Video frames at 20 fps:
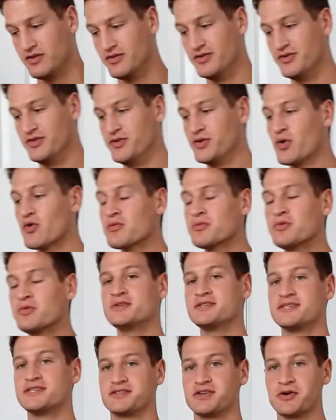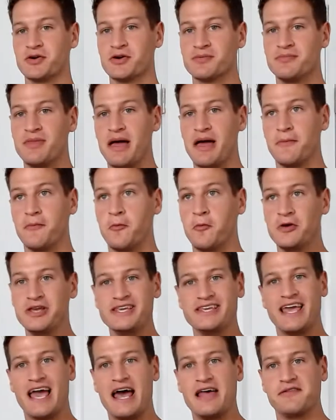Normal is a term that we
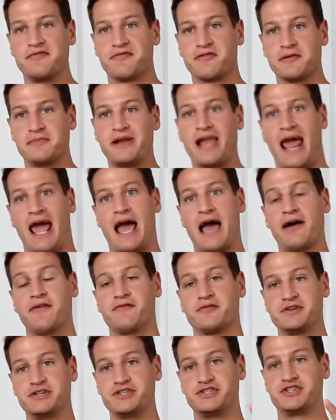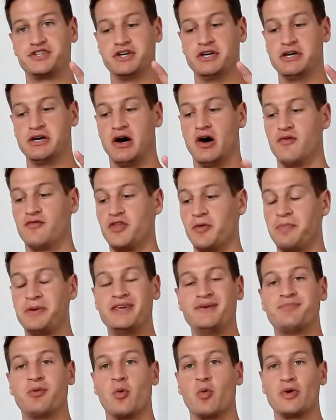get from an average of the
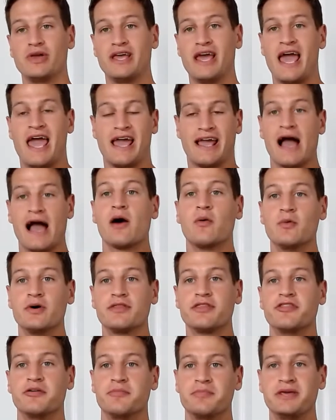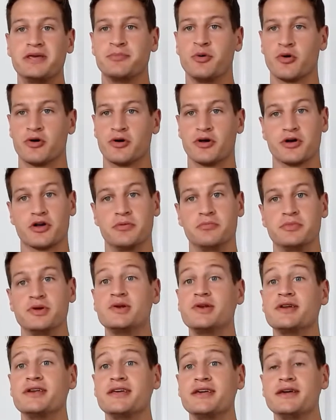people we hang out with, the people in our
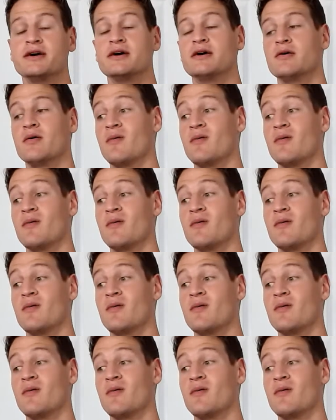community,